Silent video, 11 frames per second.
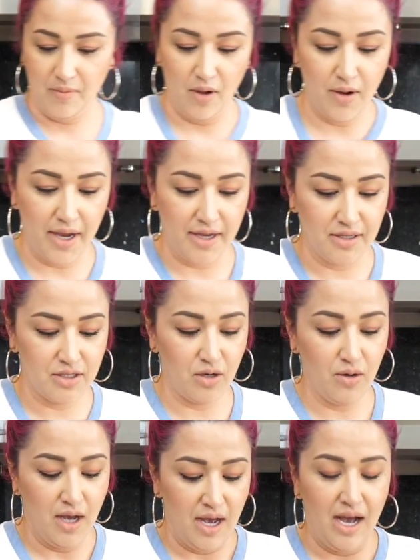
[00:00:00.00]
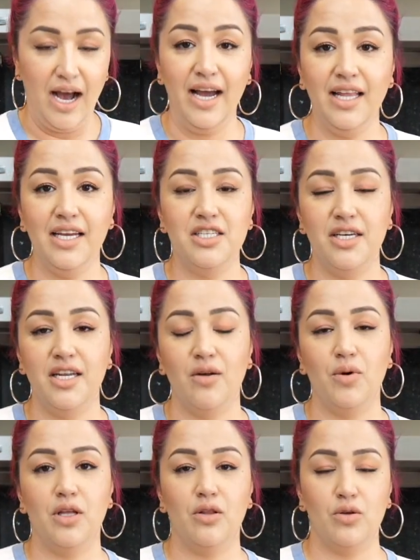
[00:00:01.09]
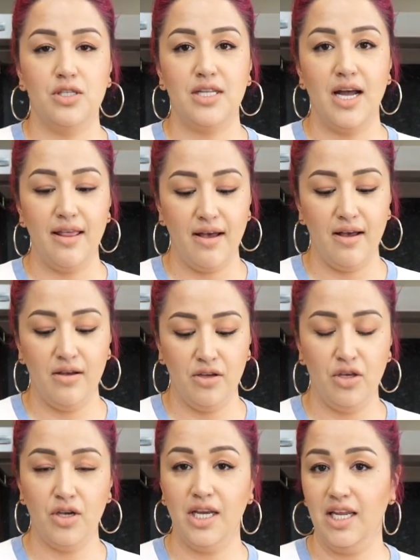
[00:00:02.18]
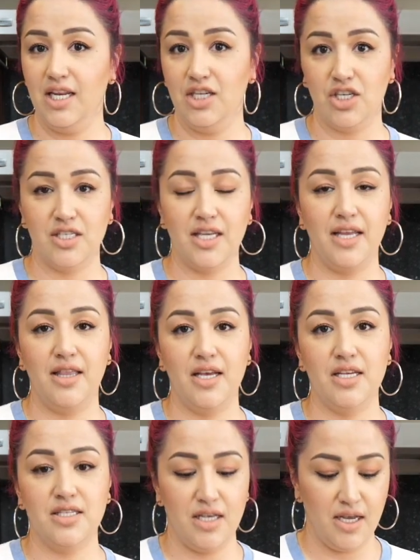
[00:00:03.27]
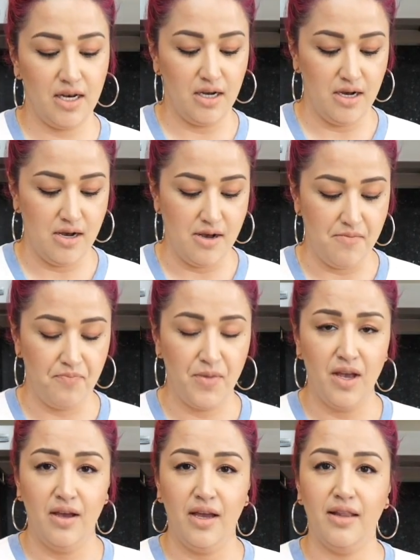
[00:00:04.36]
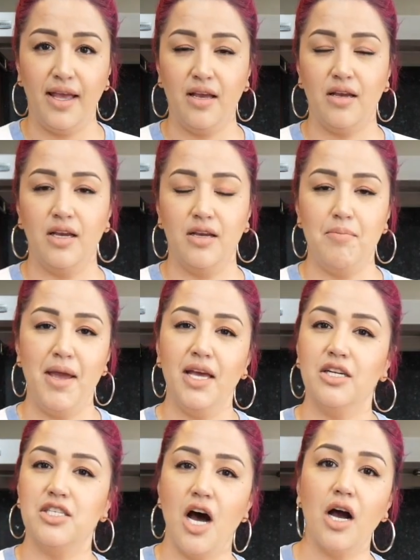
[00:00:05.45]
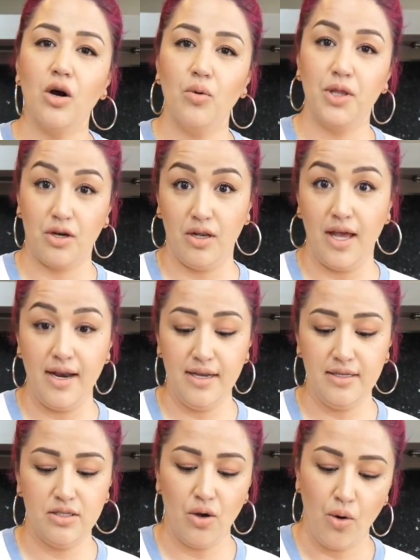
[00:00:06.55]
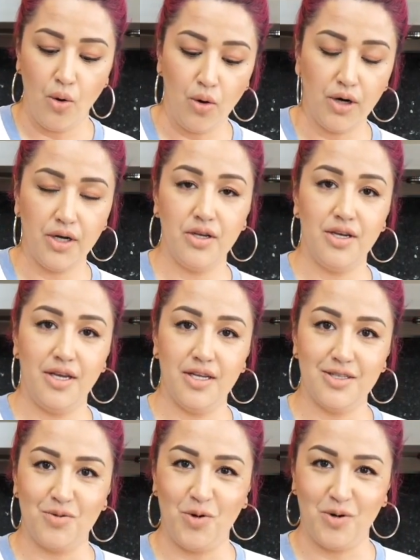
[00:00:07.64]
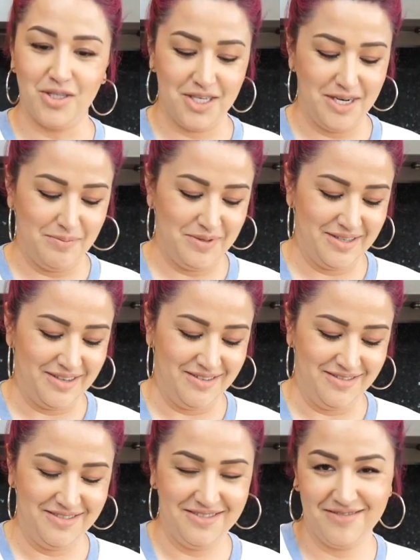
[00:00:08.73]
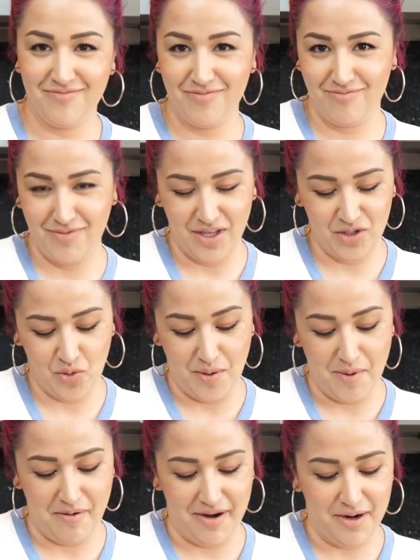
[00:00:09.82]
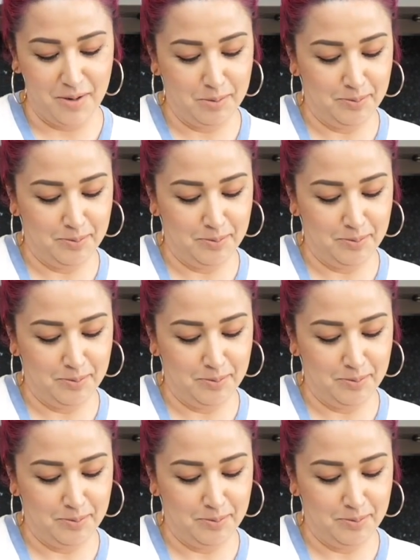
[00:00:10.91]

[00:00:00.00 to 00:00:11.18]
Okay, so I like to eat it with a tostada. You can eat it just like this and like make it a taco with your lettuce, or you can get some corn chips, and that's where I'm at right now.